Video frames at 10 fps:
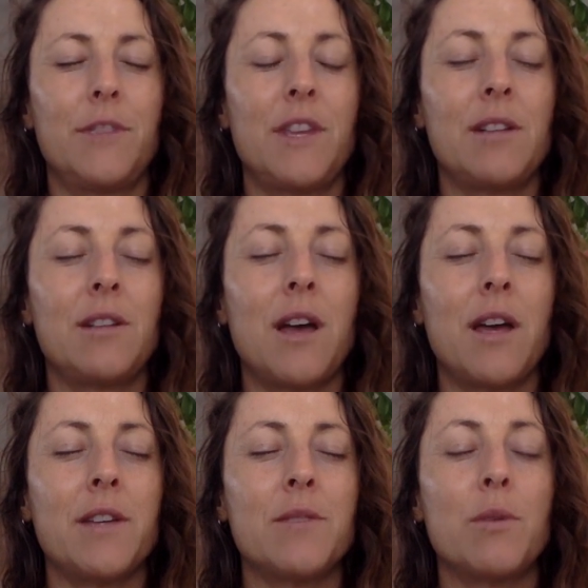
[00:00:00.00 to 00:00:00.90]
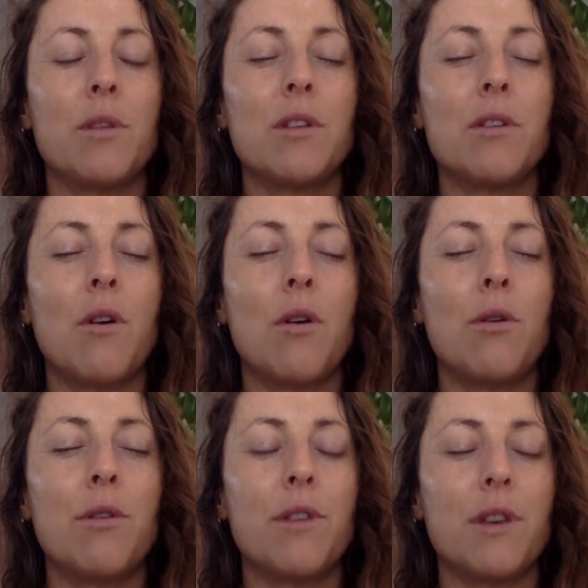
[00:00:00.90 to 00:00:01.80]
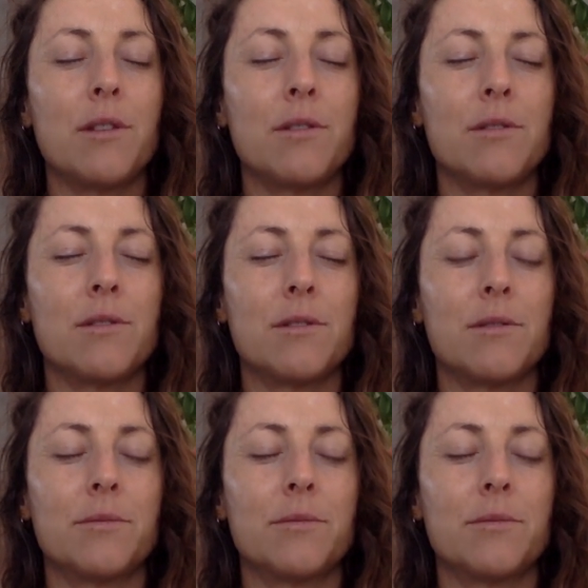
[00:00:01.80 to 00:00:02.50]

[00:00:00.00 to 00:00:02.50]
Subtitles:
that lies within all things.